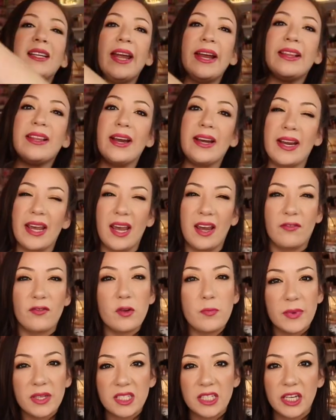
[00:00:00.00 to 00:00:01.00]
of like that
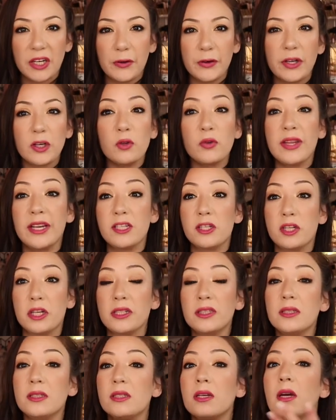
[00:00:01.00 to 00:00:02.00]
heavy material that
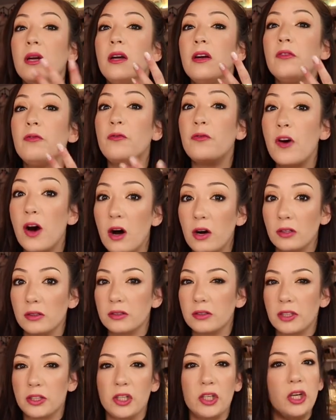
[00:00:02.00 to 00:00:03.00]
just
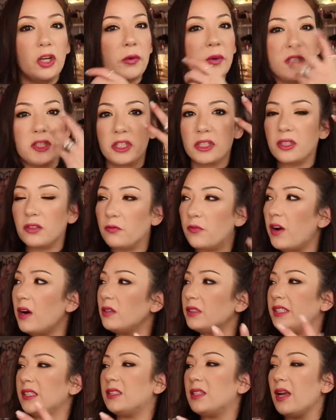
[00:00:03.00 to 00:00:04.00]
falls. You know, it just
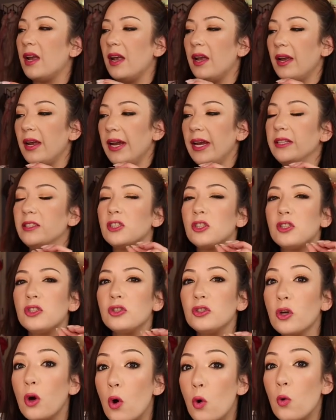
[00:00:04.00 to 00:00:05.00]
falls. It's, it's
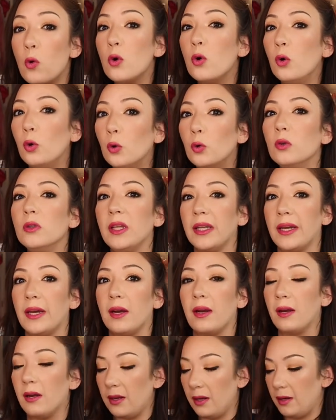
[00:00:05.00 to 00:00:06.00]
so
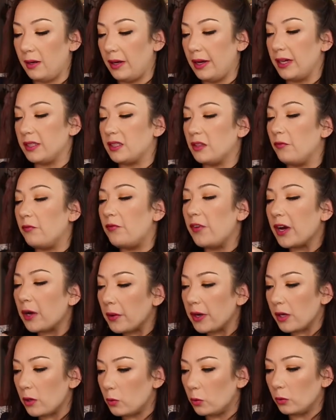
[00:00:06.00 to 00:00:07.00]
cooling. It's a
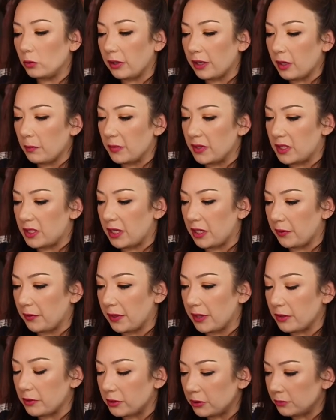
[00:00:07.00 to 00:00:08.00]
very cooling
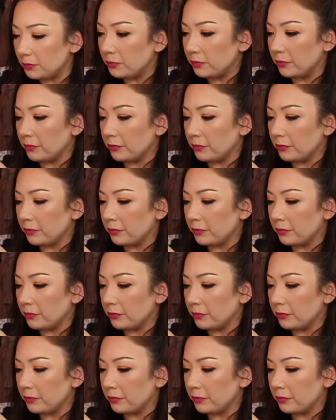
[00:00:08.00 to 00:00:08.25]
material.